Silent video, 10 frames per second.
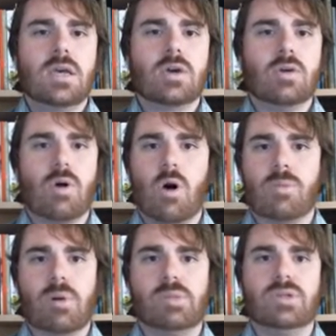could all
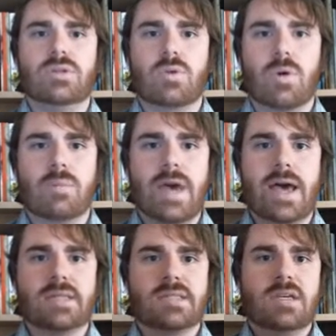probably use
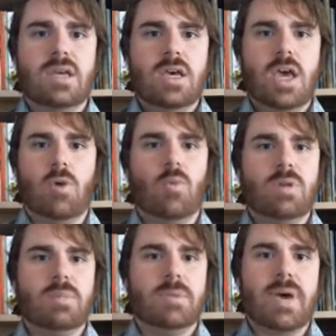quarterbacks and
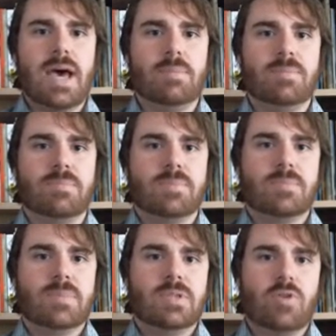wouldn't be bad
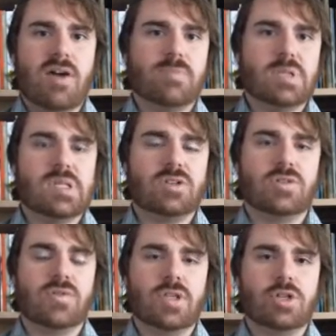draft positions
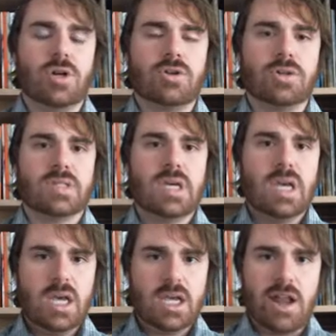for the Chargers.
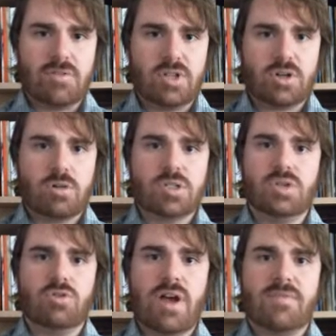Now, if the Chargers
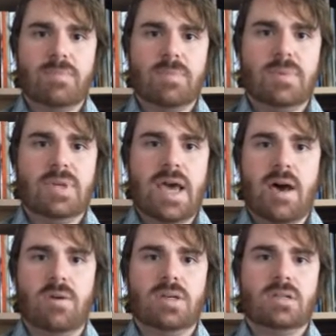do draft
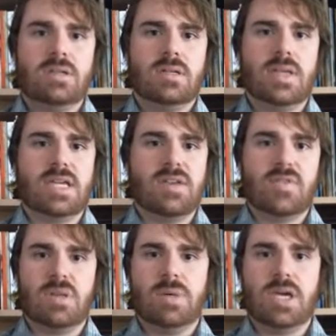down, they could
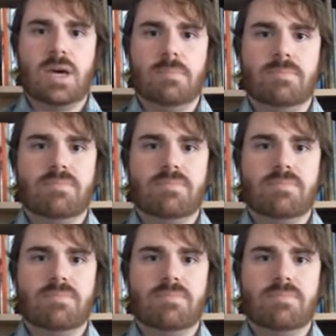definitely pick up